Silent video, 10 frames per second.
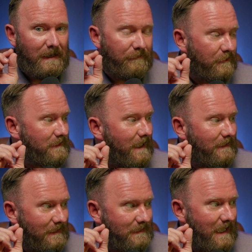if they're
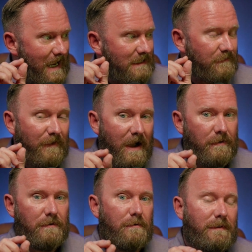saying that's tax
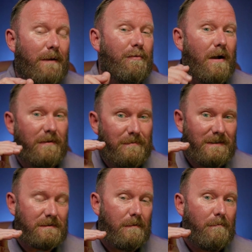value, that probably
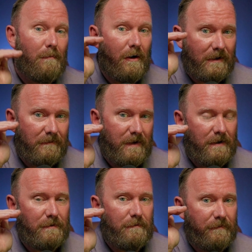means market
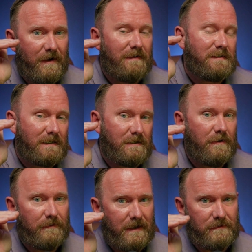value,
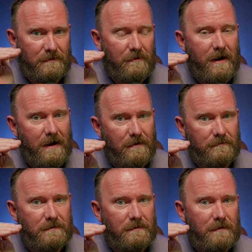$500,000-$600,000
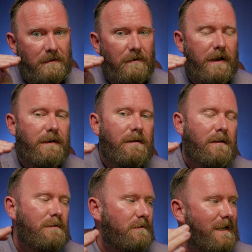house. Okay,
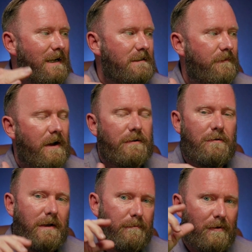so tax
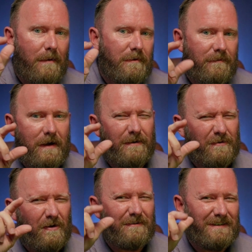value and property
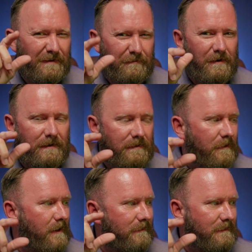value are different.
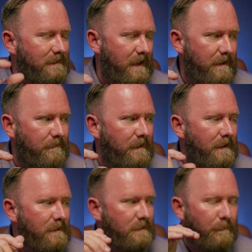They're not the same.
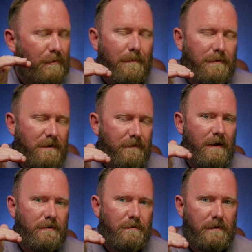So property
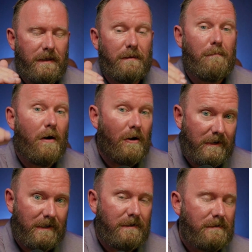value in the
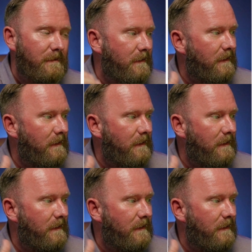market,